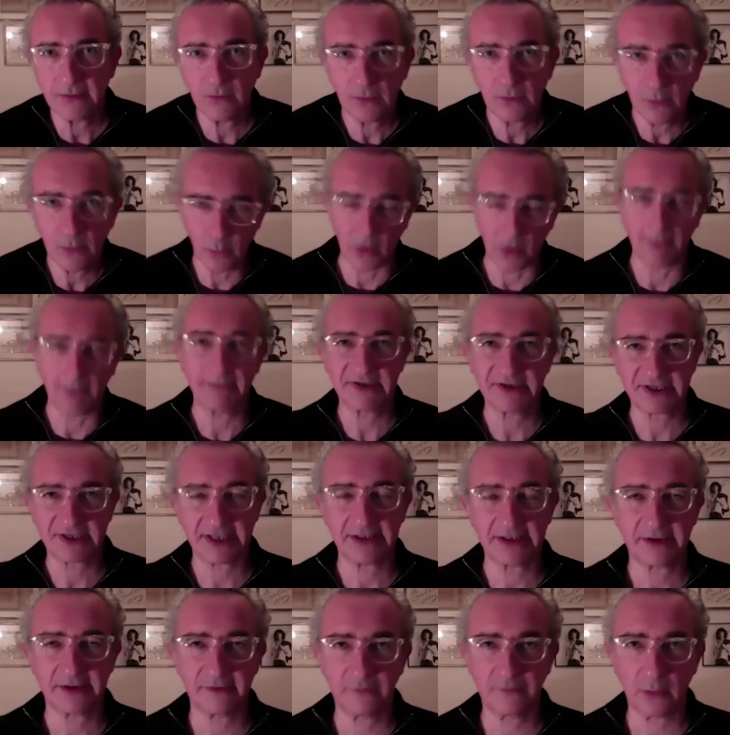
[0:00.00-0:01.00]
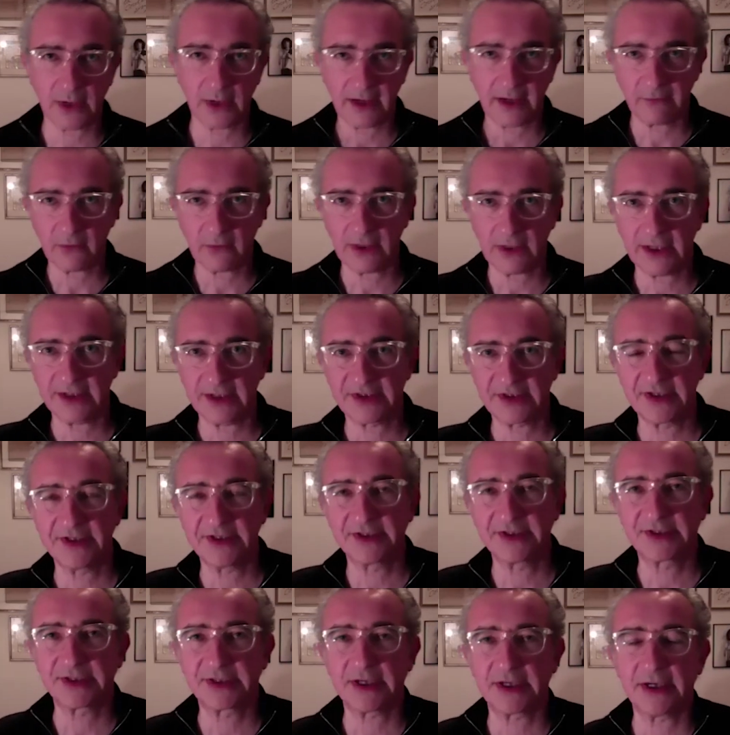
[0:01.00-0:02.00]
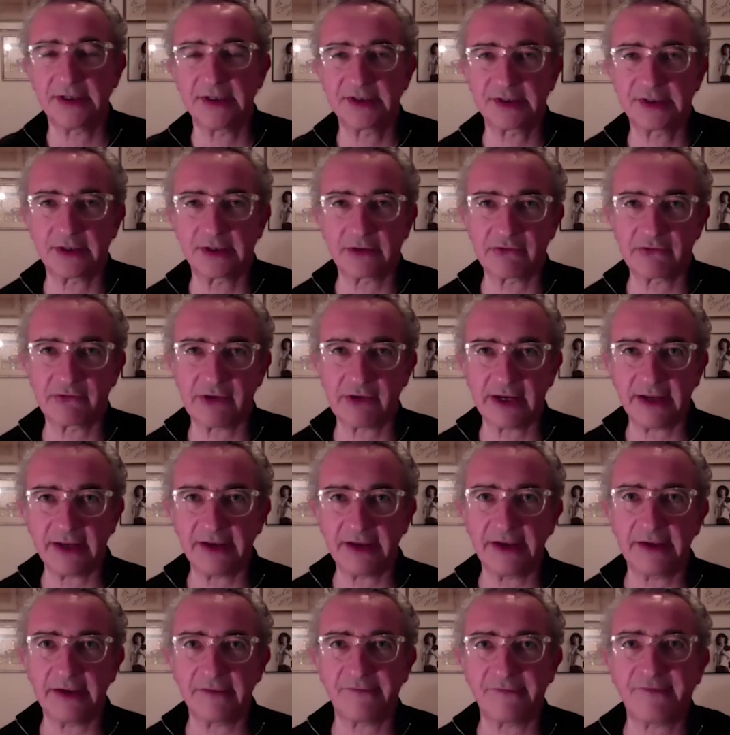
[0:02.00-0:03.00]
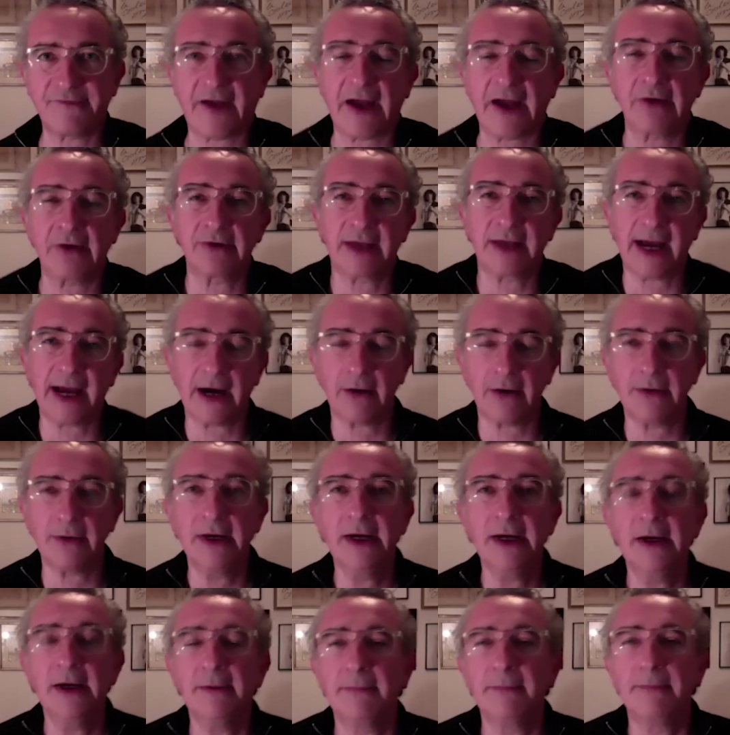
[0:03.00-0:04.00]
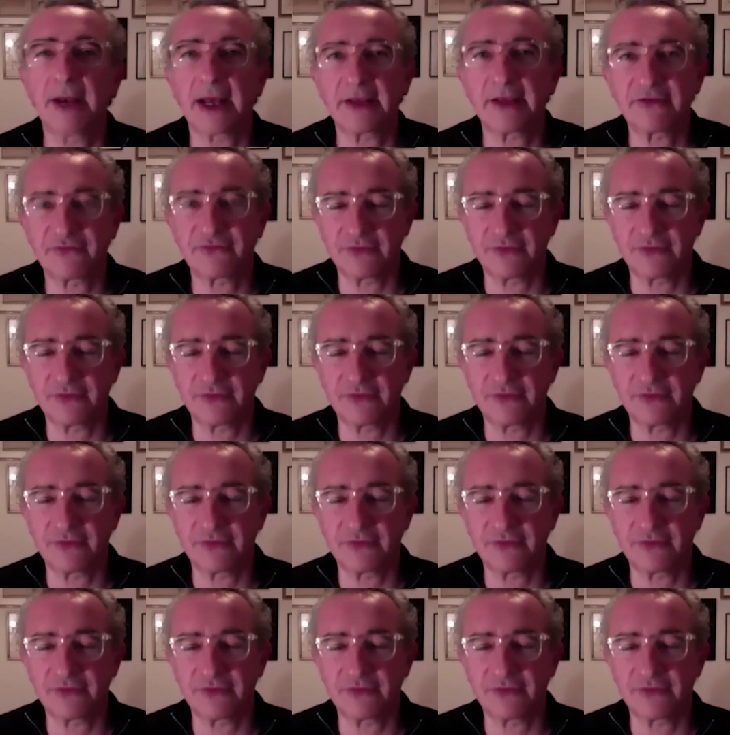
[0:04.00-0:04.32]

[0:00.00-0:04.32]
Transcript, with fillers: one percent of what everyone else has, has already found out. But I